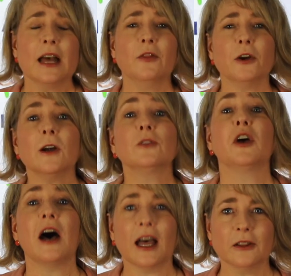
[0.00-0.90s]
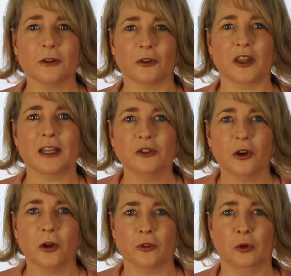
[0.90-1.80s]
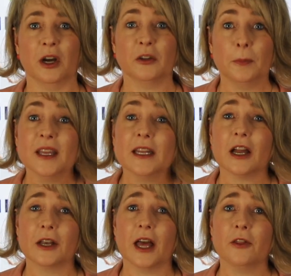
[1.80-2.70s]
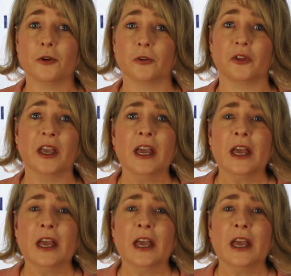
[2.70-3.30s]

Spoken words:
There are toddlers and adults who are dependent on others